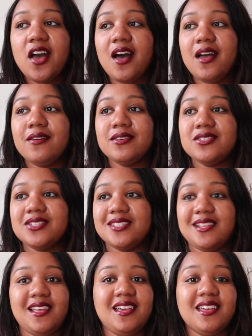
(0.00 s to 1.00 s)
I was
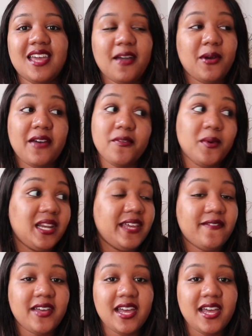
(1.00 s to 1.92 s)
just like, okay, whatever, we'll leave it.